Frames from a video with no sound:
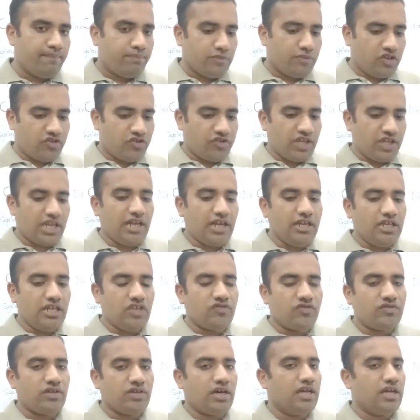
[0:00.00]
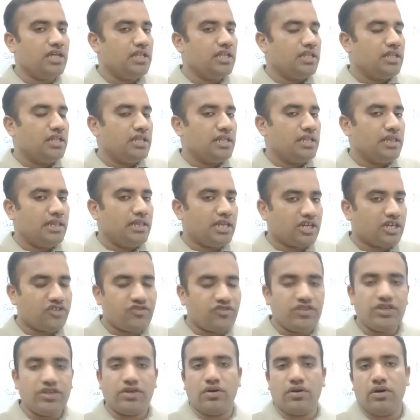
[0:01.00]
The second is the
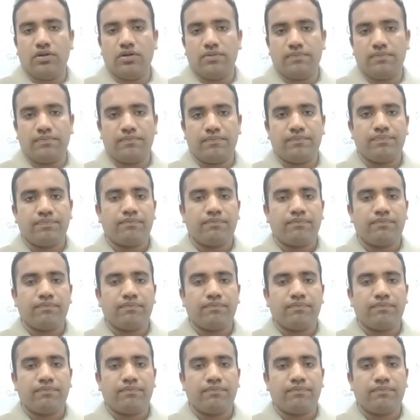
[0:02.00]
lexicon.